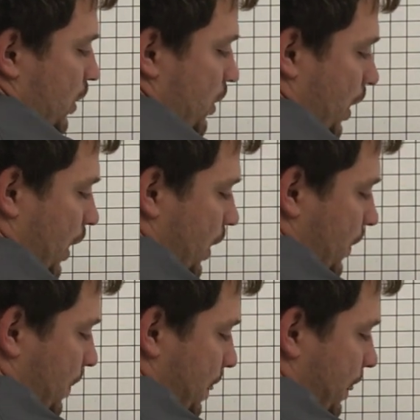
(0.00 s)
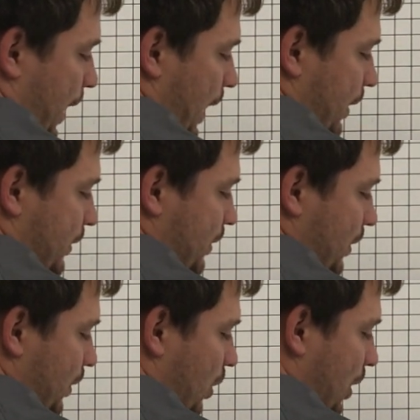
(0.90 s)
Okay, that is going
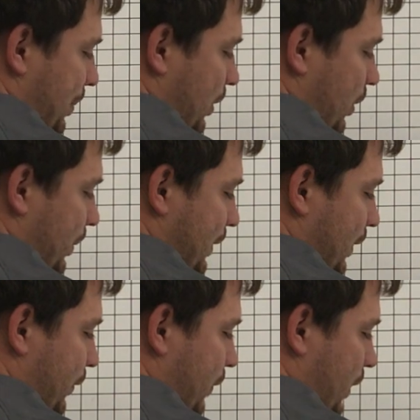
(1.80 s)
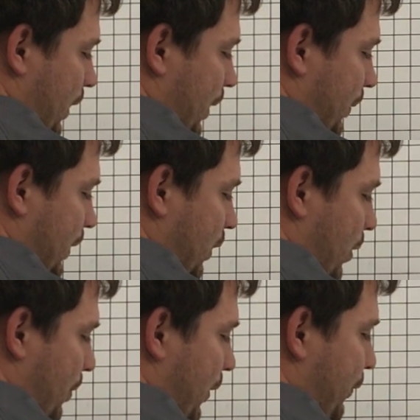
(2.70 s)
to go up a little bit different, and I'm going to go
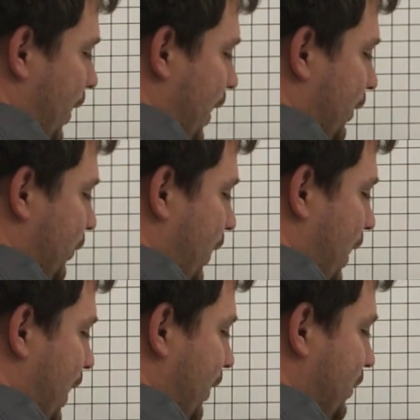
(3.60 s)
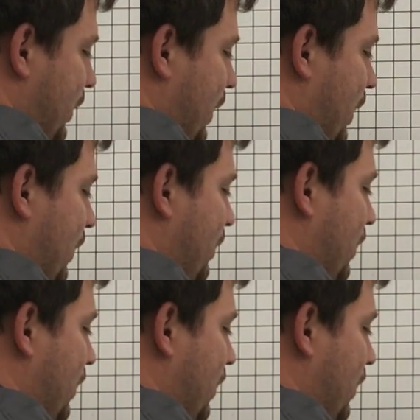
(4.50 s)
up by 5s. 5, 10,